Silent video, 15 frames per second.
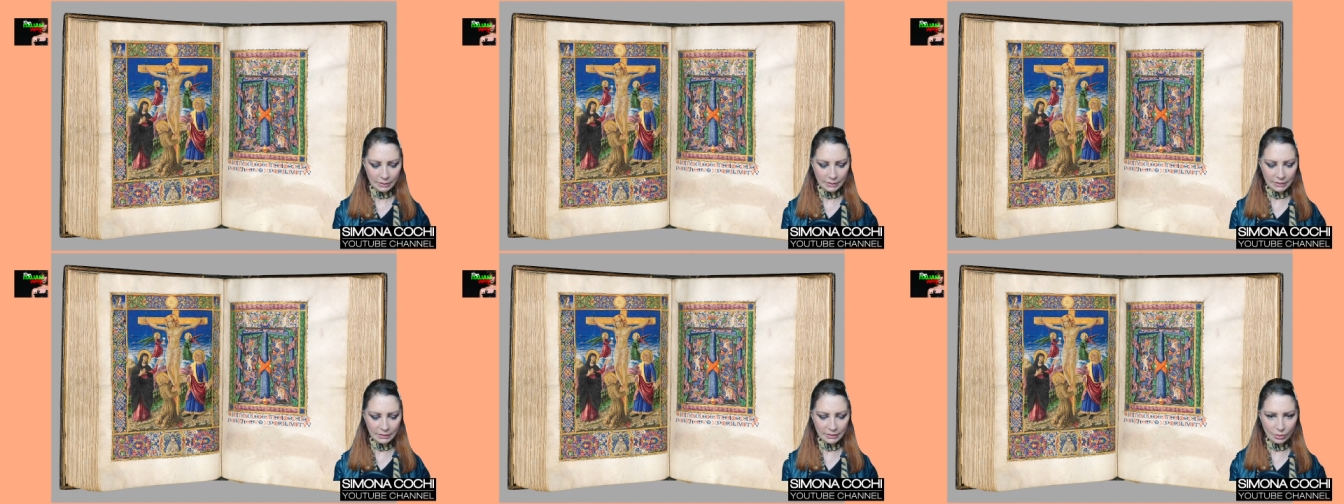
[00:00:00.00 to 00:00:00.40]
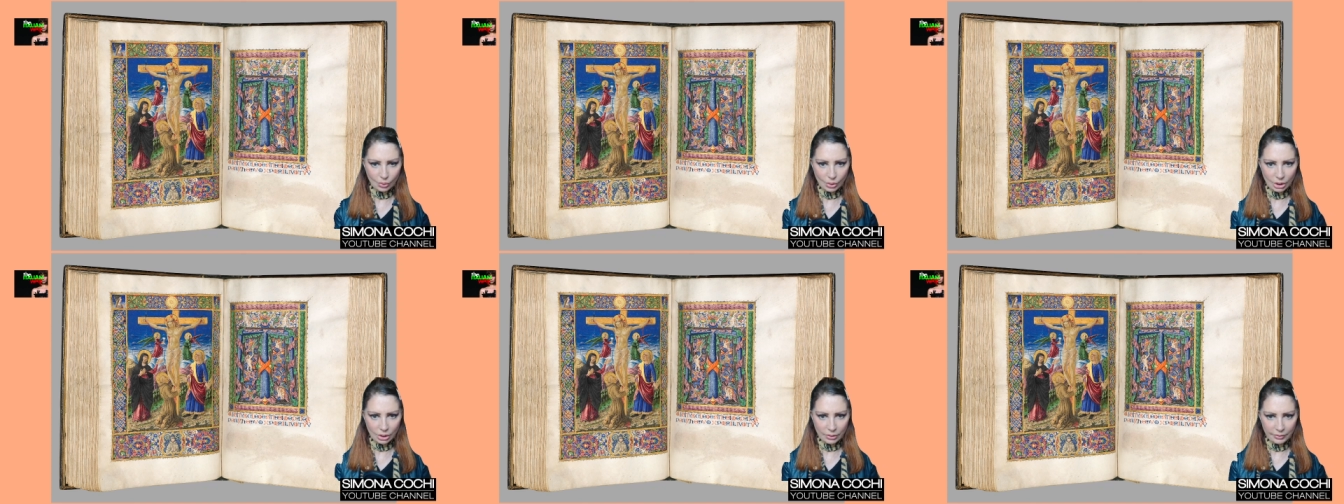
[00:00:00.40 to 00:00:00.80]
in the
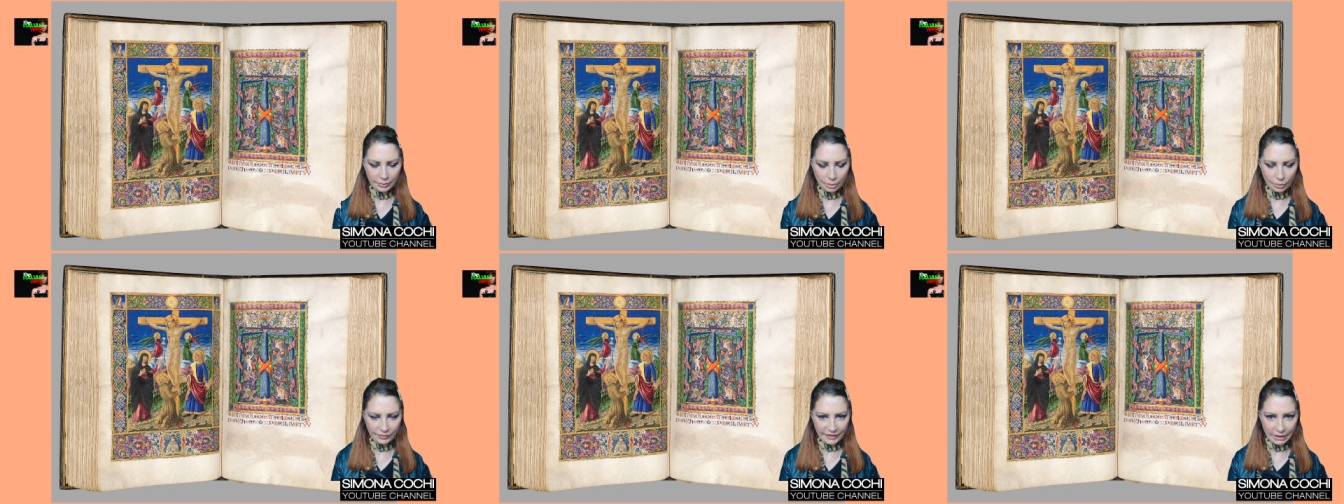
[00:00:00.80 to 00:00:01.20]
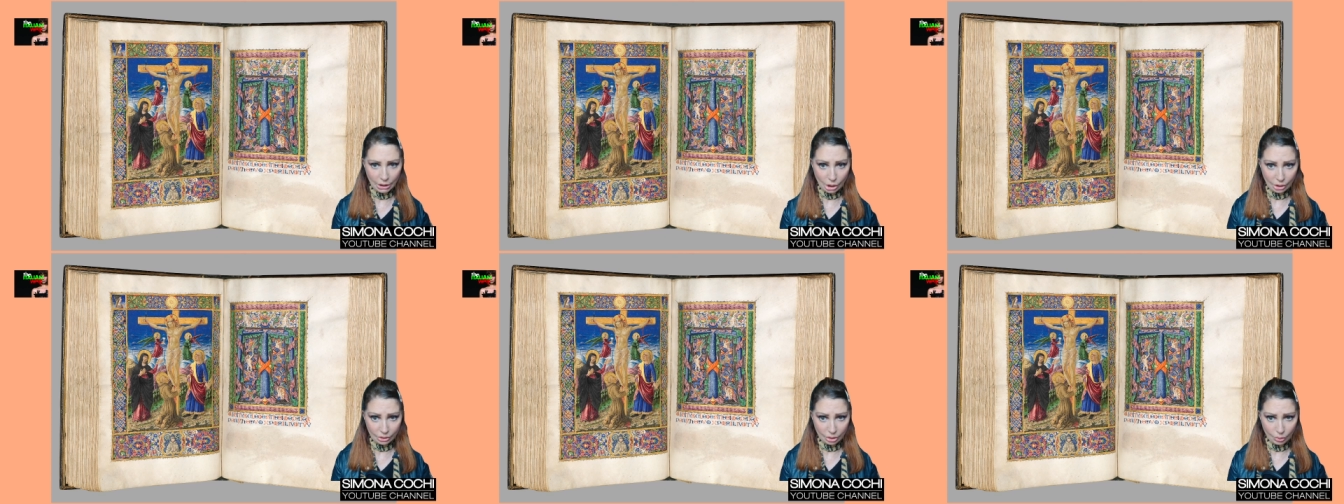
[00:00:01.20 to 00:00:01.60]

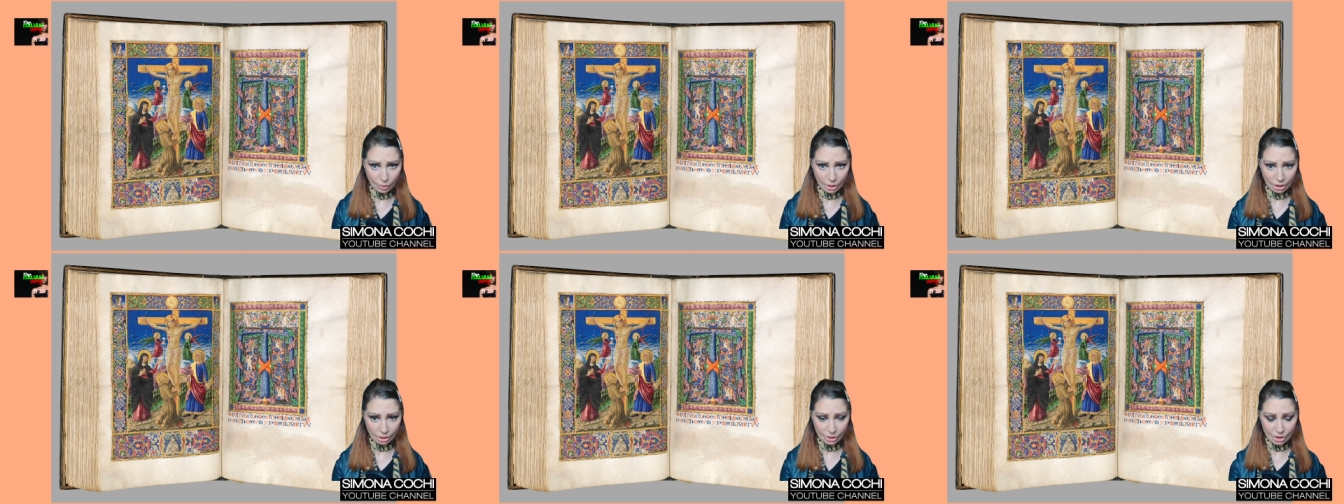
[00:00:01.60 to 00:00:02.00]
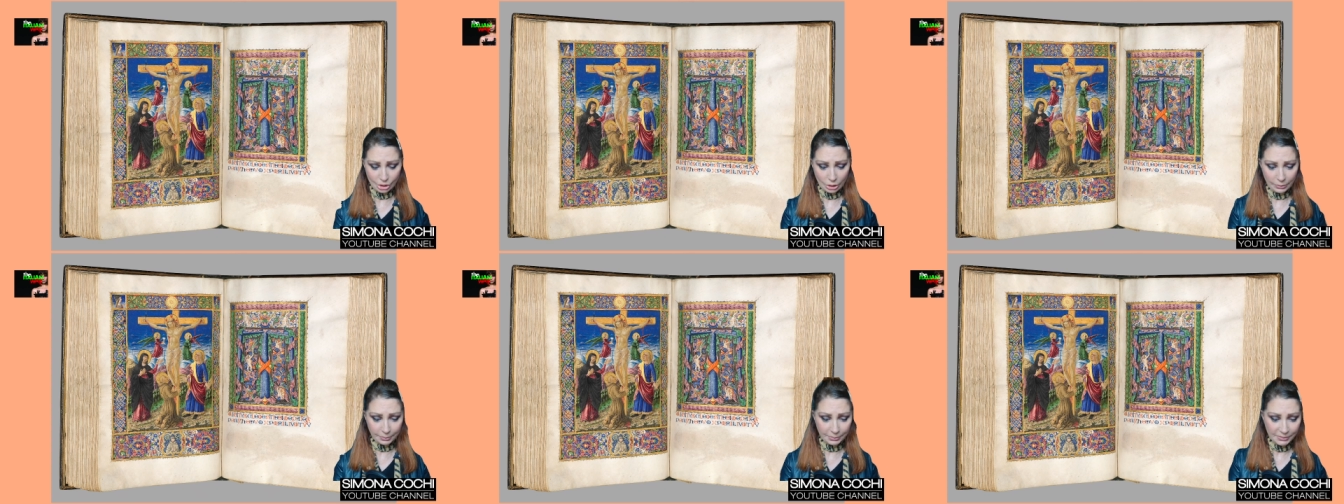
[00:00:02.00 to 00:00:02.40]
Verrocchio
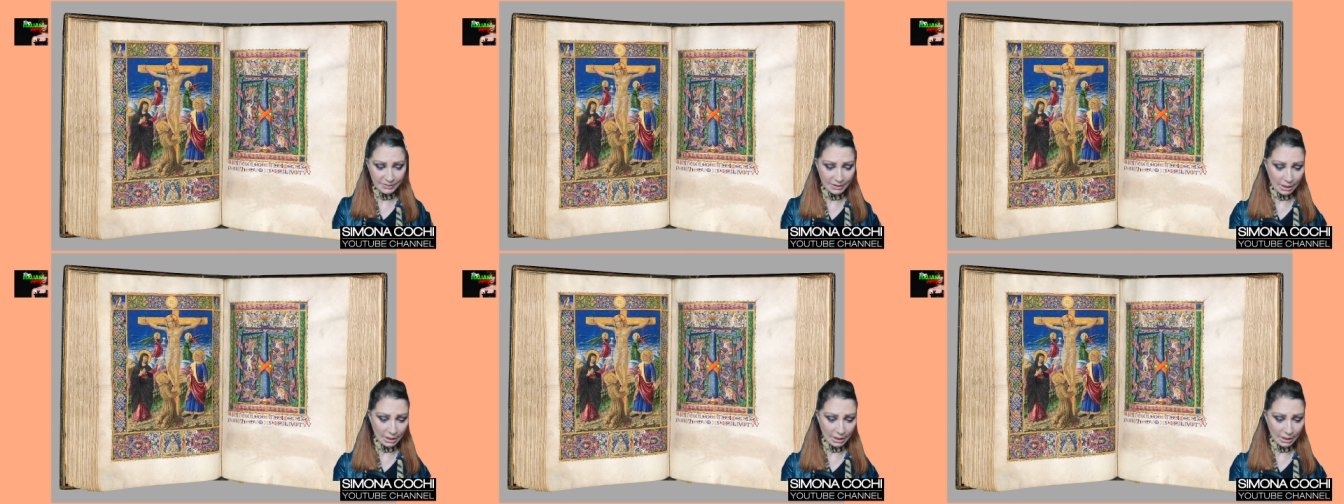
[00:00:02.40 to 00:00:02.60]
workshop